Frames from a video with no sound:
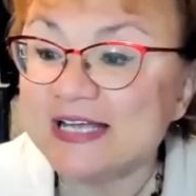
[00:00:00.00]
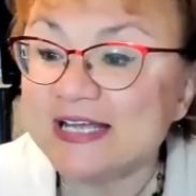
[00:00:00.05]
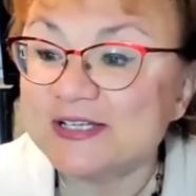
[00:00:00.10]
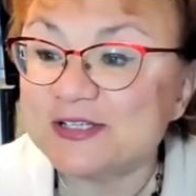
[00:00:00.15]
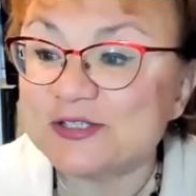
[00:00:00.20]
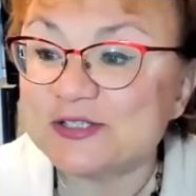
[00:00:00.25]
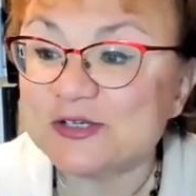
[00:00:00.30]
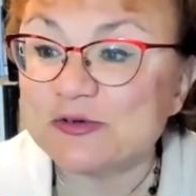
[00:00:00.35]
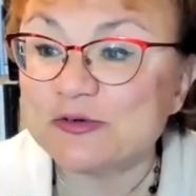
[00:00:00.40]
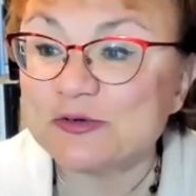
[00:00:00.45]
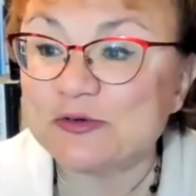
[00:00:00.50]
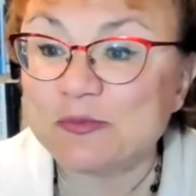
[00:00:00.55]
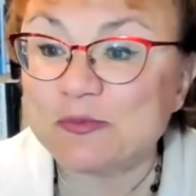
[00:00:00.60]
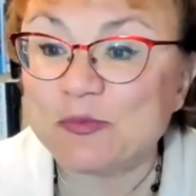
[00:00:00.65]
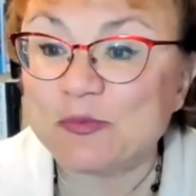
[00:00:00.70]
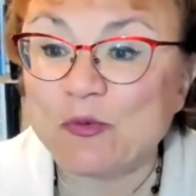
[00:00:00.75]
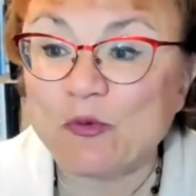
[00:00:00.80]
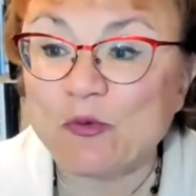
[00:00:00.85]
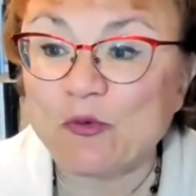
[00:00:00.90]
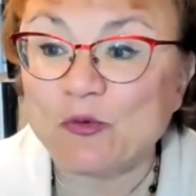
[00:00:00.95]
So
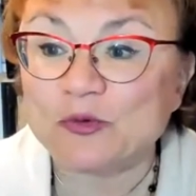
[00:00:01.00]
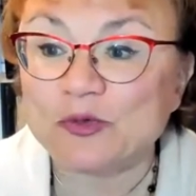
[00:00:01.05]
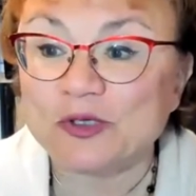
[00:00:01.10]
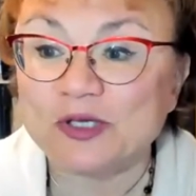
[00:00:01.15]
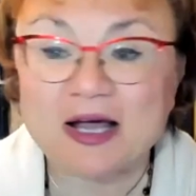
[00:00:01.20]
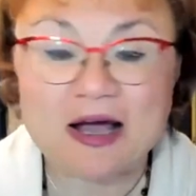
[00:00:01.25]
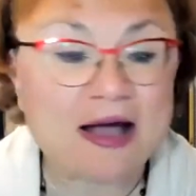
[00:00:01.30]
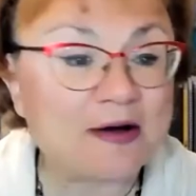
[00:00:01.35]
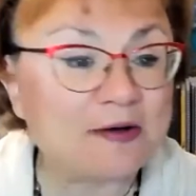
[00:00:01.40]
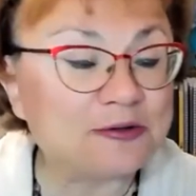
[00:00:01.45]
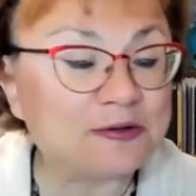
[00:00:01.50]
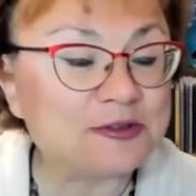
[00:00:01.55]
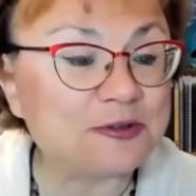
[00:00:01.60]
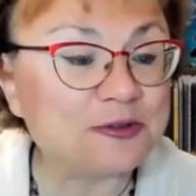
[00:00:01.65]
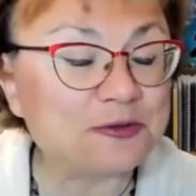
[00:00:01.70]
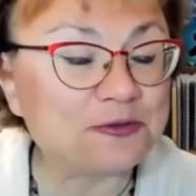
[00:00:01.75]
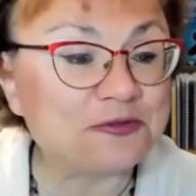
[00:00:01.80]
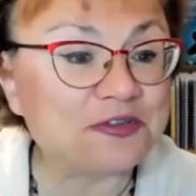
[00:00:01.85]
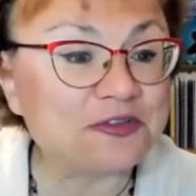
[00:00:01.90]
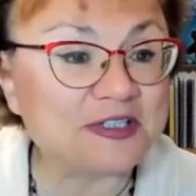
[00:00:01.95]
Paul, how do
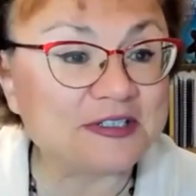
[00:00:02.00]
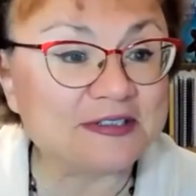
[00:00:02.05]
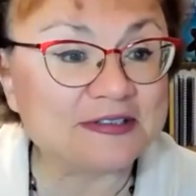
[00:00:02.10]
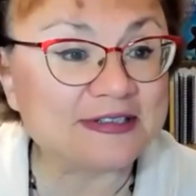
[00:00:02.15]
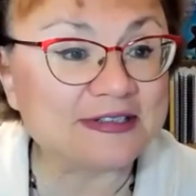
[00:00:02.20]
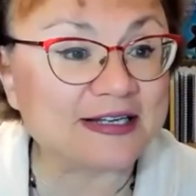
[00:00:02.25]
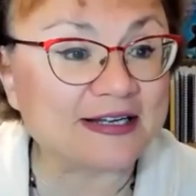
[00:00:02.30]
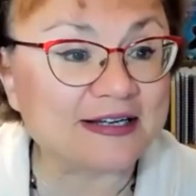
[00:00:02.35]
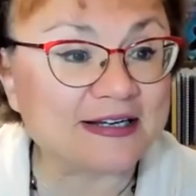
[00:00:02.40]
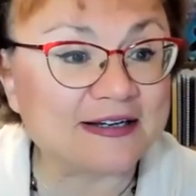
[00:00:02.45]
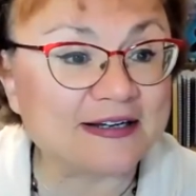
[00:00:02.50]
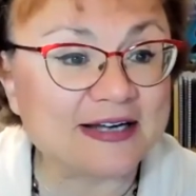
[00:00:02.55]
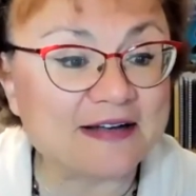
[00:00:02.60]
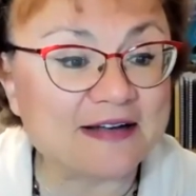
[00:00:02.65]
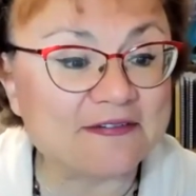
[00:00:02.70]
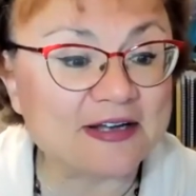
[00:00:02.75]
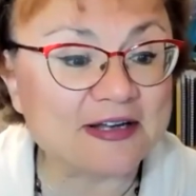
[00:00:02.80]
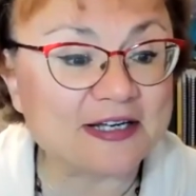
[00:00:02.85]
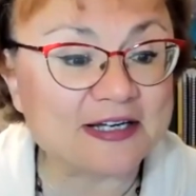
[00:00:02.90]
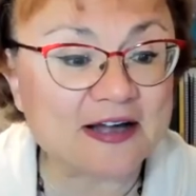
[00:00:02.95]
you feel?
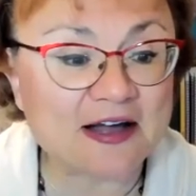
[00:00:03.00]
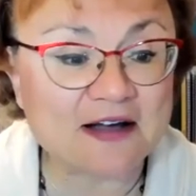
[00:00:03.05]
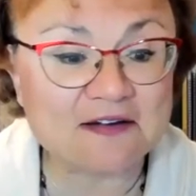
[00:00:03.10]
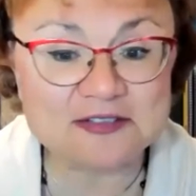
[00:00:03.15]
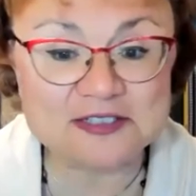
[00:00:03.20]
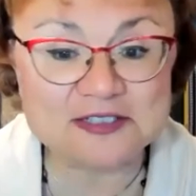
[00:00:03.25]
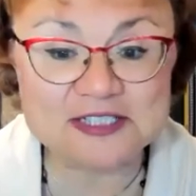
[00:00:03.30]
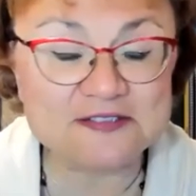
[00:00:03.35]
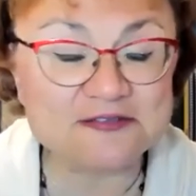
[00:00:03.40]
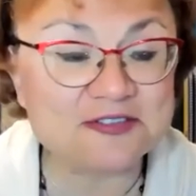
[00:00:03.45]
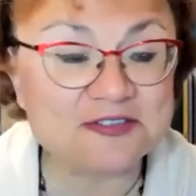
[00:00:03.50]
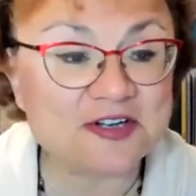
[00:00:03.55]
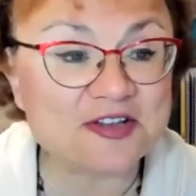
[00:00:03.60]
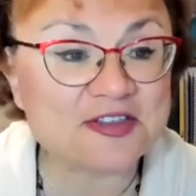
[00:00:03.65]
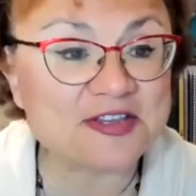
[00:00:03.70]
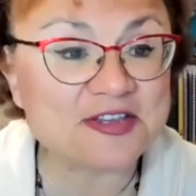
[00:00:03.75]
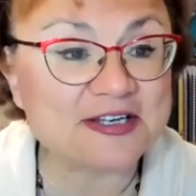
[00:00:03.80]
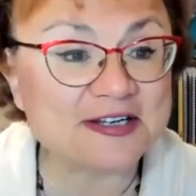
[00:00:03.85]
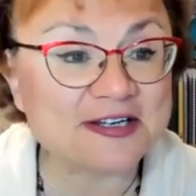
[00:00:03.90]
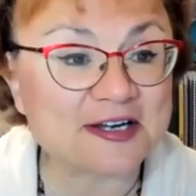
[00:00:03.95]
Have I covered
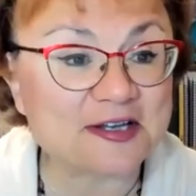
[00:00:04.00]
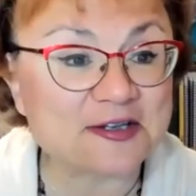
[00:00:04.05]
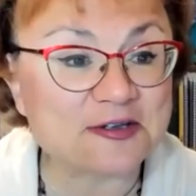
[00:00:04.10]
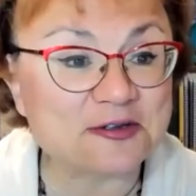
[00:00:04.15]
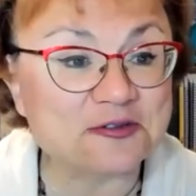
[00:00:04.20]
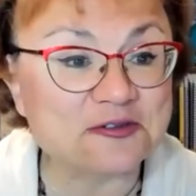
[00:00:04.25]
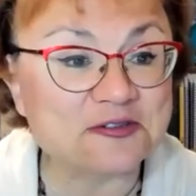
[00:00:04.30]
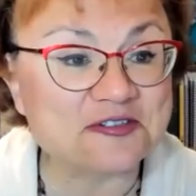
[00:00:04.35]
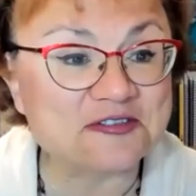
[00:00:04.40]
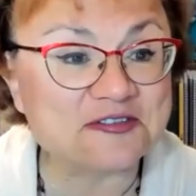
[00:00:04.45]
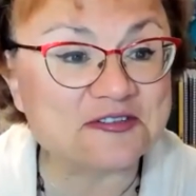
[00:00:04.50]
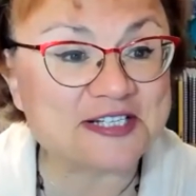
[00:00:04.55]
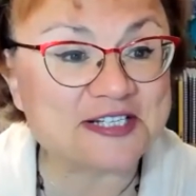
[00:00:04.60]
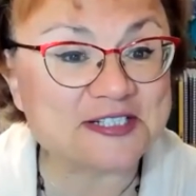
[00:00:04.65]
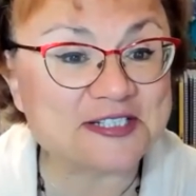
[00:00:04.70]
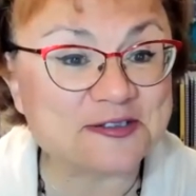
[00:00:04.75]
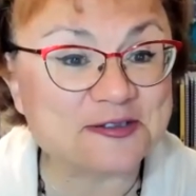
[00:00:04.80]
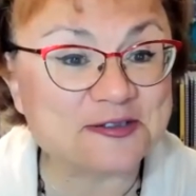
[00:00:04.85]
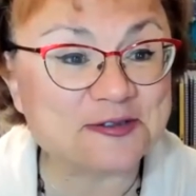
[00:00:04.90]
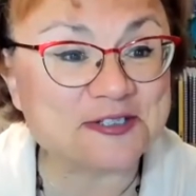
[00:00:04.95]
everything? Are you
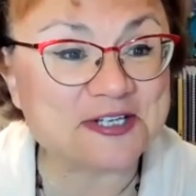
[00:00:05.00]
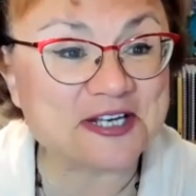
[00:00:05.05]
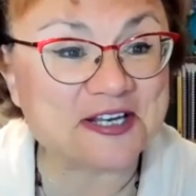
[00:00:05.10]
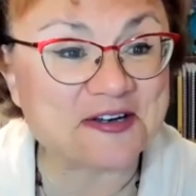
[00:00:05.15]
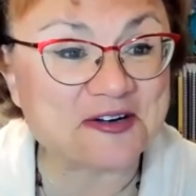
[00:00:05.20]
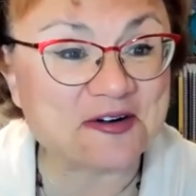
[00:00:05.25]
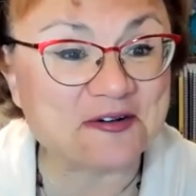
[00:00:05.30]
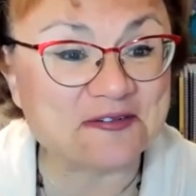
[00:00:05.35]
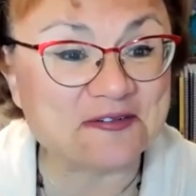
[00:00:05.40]
ready to take over?